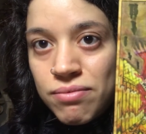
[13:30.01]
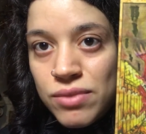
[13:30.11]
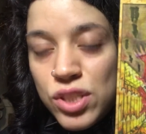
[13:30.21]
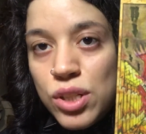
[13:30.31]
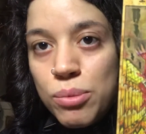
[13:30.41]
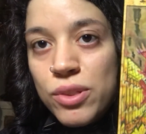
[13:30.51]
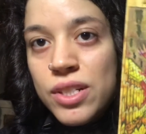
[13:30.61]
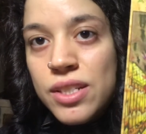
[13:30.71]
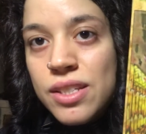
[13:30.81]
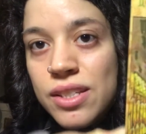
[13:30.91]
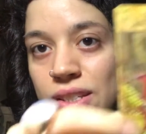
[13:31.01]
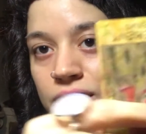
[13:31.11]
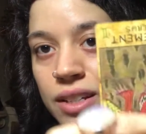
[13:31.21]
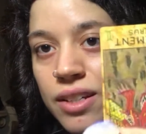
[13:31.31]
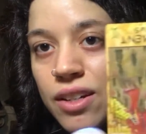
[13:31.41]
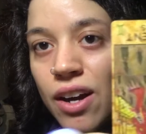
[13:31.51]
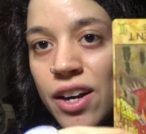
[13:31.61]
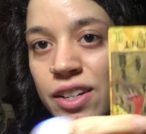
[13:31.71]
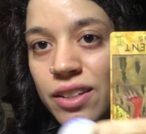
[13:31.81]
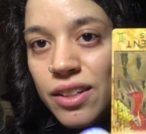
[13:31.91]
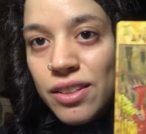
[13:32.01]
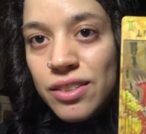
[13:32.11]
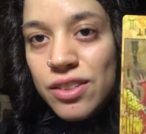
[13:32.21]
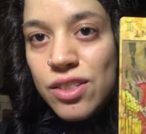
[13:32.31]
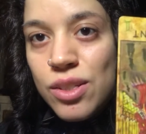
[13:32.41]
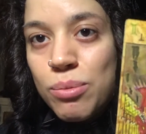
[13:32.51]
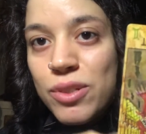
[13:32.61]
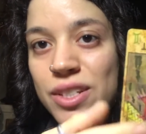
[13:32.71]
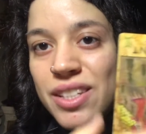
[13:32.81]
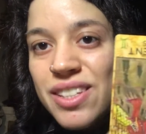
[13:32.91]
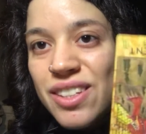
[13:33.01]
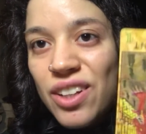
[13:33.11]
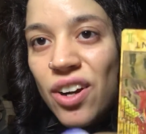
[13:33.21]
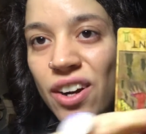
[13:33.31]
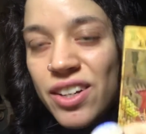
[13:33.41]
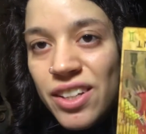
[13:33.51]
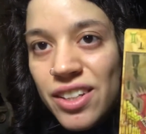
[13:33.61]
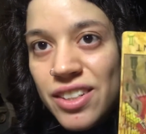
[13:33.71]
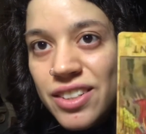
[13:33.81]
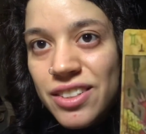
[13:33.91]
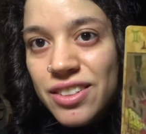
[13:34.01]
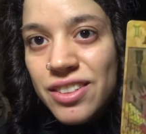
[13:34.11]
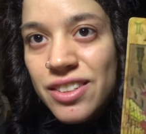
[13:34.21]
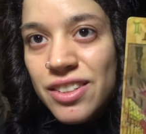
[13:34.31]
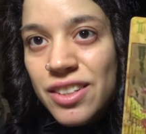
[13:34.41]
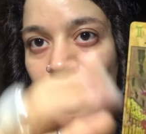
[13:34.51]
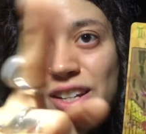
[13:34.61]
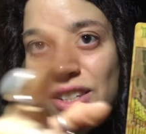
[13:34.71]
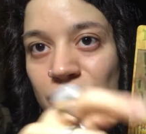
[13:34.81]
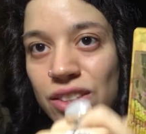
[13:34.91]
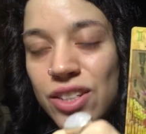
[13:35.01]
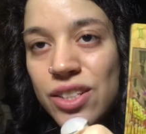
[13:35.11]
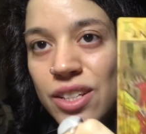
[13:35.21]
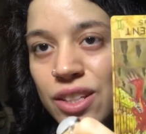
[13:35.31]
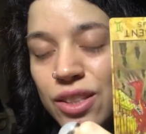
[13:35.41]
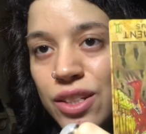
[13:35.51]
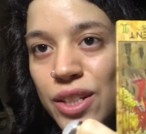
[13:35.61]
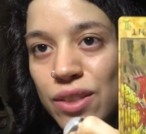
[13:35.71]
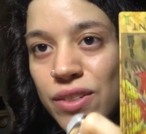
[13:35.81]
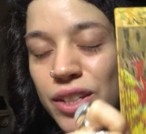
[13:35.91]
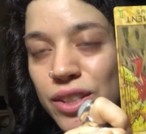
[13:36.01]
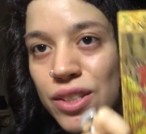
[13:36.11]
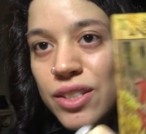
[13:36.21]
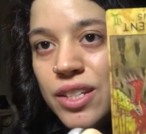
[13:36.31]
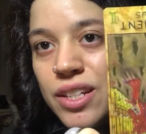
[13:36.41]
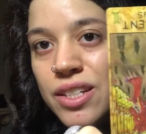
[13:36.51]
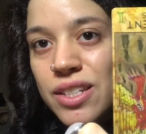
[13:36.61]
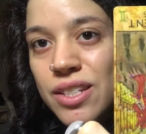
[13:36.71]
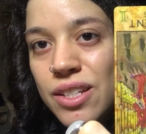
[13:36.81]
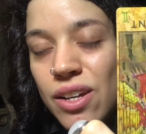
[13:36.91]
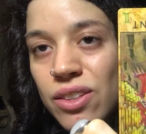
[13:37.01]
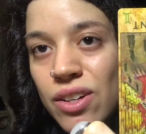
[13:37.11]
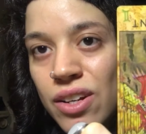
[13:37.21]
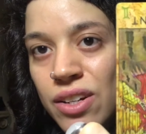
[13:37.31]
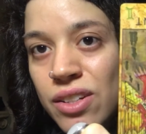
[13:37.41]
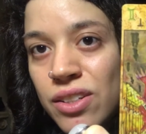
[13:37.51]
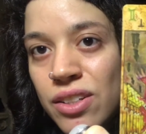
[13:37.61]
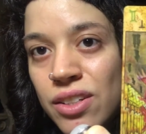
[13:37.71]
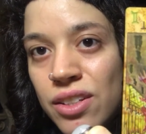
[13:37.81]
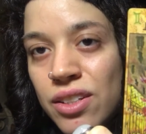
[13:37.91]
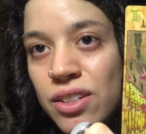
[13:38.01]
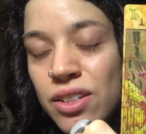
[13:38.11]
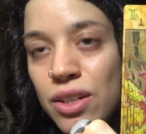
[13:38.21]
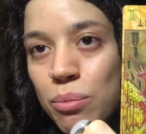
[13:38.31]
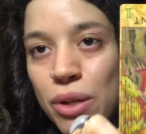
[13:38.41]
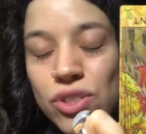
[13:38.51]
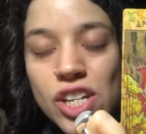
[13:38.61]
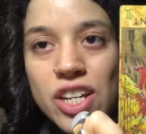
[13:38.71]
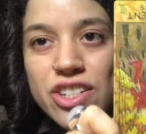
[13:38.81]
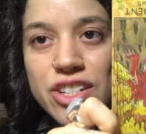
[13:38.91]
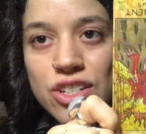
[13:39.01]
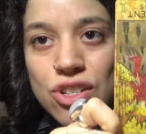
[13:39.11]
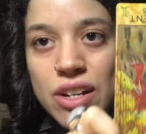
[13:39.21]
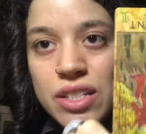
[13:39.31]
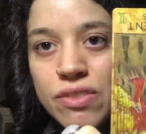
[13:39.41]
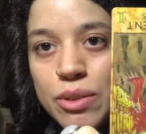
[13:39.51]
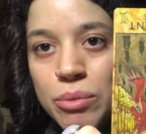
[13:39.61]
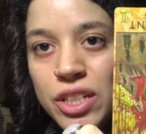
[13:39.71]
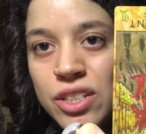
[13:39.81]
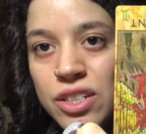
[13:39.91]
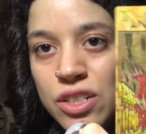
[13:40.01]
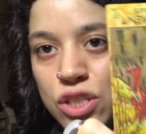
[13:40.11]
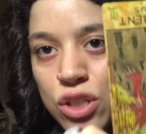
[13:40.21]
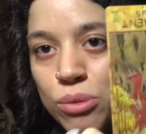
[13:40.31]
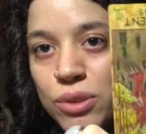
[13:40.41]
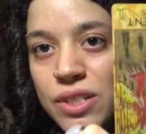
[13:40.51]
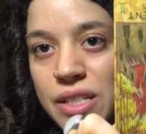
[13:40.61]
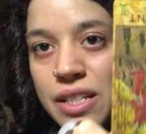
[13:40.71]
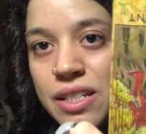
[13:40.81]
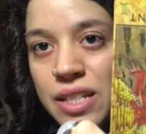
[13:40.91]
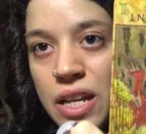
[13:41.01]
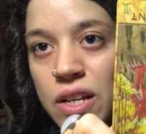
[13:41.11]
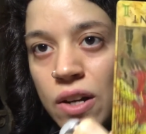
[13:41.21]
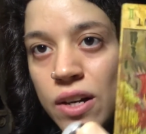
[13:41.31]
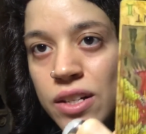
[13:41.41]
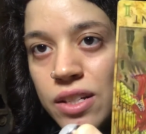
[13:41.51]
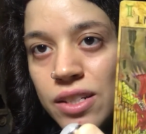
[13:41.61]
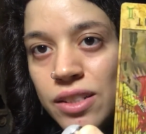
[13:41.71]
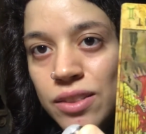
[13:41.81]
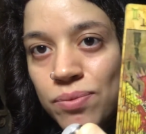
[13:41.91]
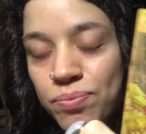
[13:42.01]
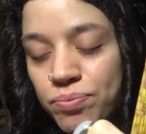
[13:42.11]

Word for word: Cerberus is guarding Cerberus is a guardian I saw 1333 13 is the death card about change and transformation. Cerberus is a guardian.